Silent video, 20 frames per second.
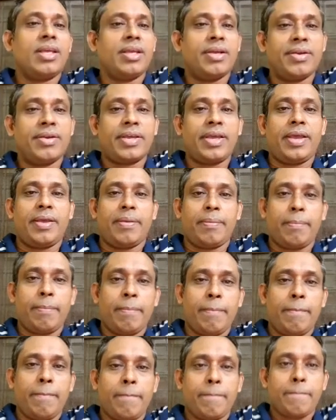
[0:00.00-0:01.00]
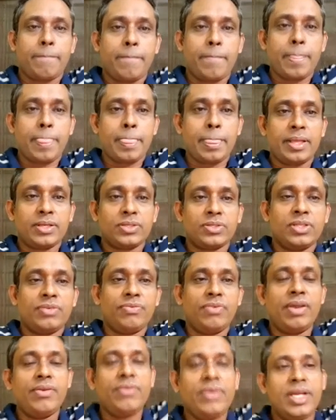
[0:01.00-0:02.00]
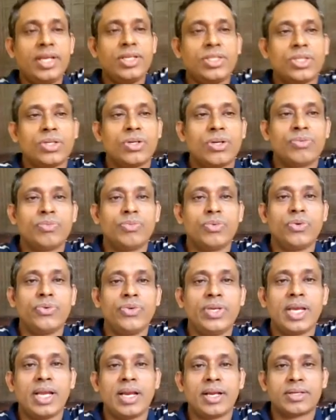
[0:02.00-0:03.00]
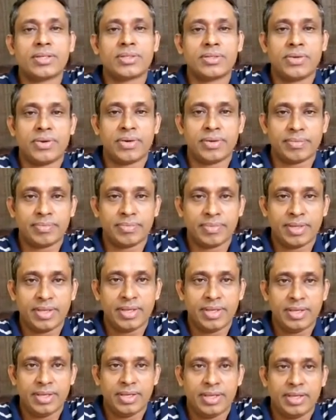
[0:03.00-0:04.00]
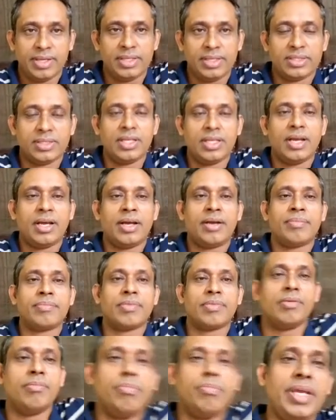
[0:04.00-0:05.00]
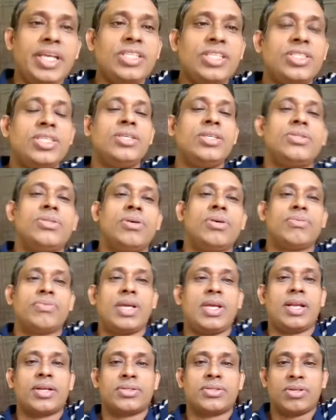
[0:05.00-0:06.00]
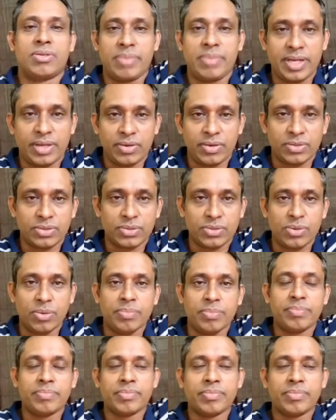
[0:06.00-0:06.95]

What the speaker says: Okay, so the wave nature of moving electron is the basis of electron microscope.